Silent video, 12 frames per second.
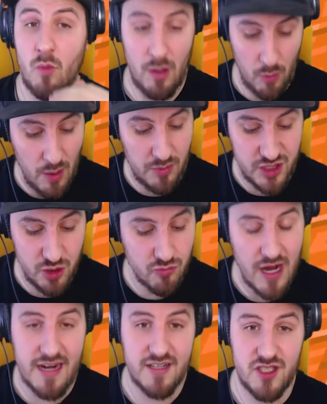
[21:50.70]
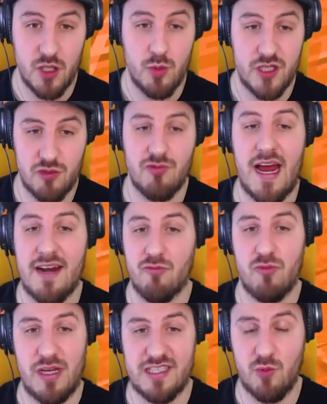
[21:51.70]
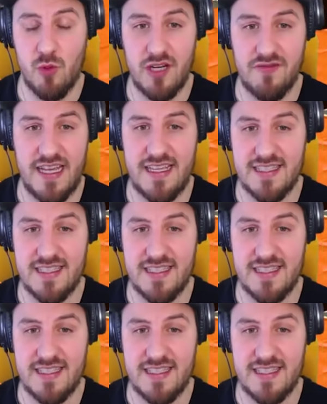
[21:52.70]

Well, what would you rather do? Would you rather risk one of